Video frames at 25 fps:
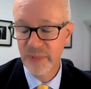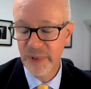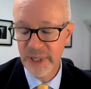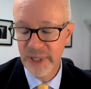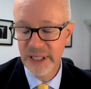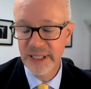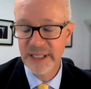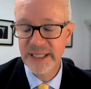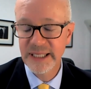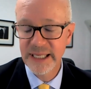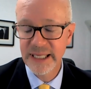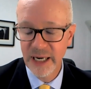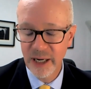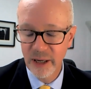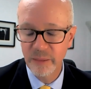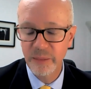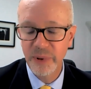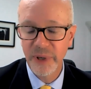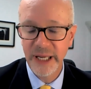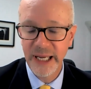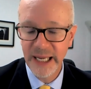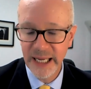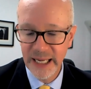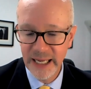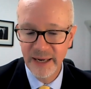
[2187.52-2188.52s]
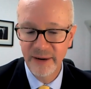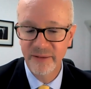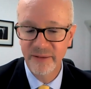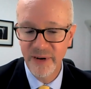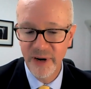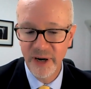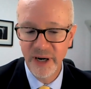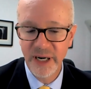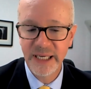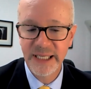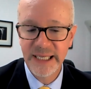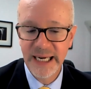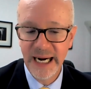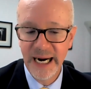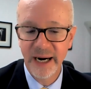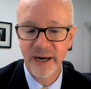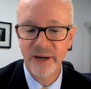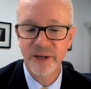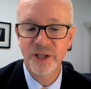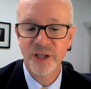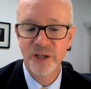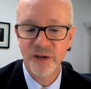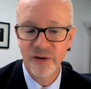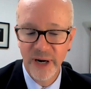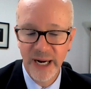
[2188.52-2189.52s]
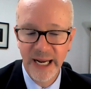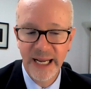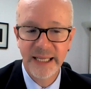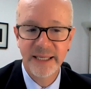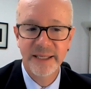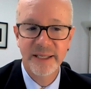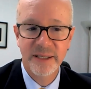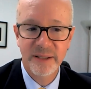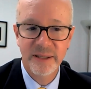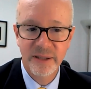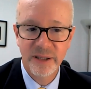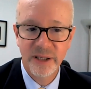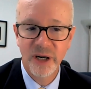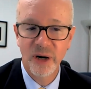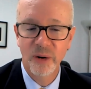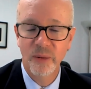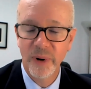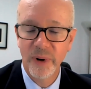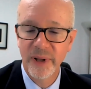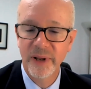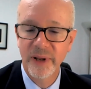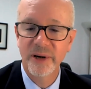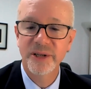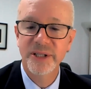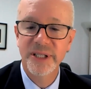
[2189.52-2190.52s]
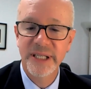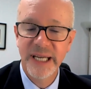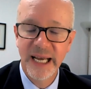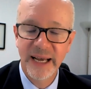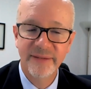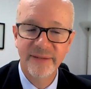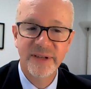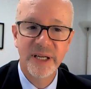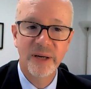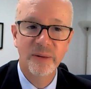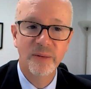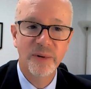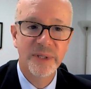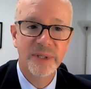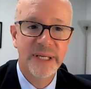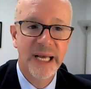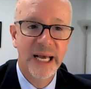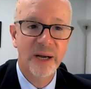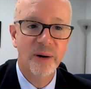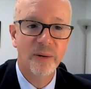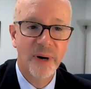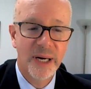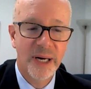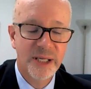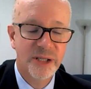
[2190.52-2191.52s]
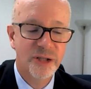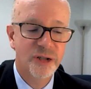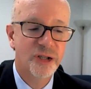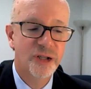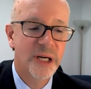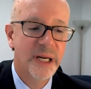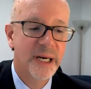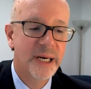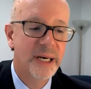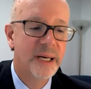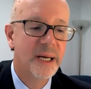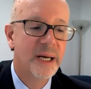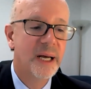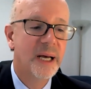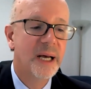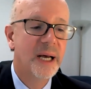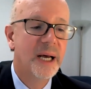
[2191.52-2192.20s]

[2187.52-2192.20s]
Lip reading: considerably in very dire straits, where their safety was at question.